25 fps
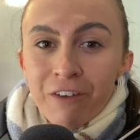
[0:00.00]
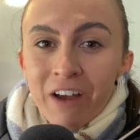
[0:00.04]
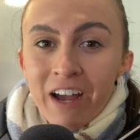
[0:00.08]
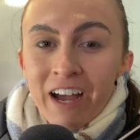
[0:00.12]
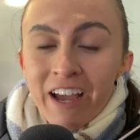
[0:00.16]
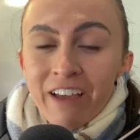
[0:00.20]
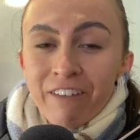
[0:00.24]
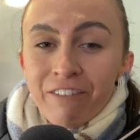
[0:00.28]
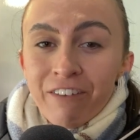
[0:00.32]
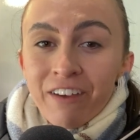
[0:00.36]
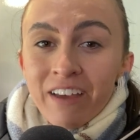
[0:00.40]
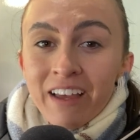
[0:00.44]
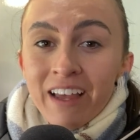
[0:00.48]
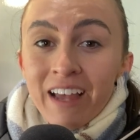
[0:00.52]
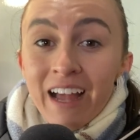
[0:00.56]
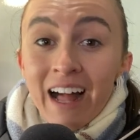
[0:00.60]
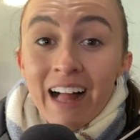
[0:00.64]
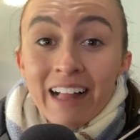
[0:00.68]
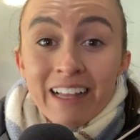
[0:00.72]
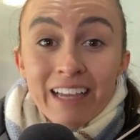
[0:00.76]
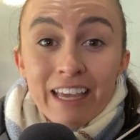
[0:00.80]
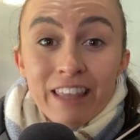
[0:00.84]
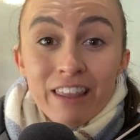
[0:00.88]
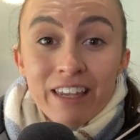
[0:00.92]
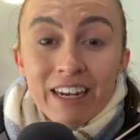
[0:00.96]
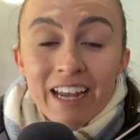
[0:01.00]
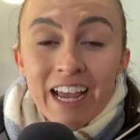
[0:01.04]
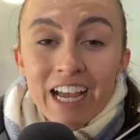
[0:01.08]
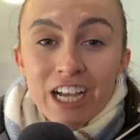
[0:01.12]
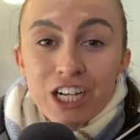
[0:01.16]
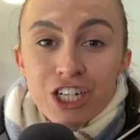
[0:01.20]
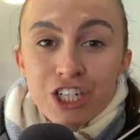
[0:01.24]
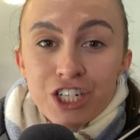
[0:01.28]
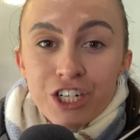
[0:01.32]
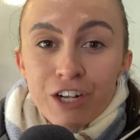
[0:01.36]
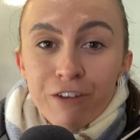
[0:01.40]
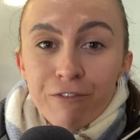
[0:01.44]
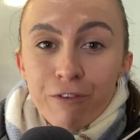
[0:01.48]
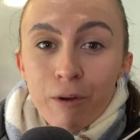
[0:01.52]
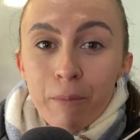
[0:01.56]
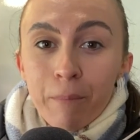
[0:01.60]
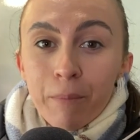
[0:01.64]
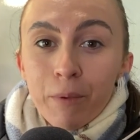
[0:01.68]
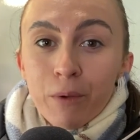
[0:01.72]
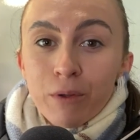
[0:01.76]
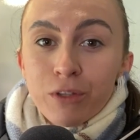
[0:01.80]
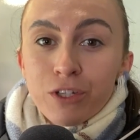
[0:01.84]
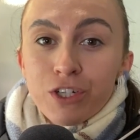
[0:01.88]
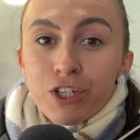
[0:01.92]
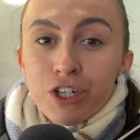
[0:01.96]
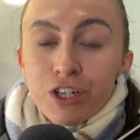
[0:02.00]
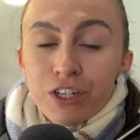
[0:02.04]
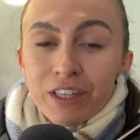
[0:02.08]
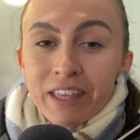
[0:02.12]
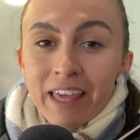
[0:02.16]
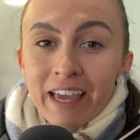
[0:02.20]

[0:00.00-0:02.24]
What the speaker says: I'll get the reaction from both Stuart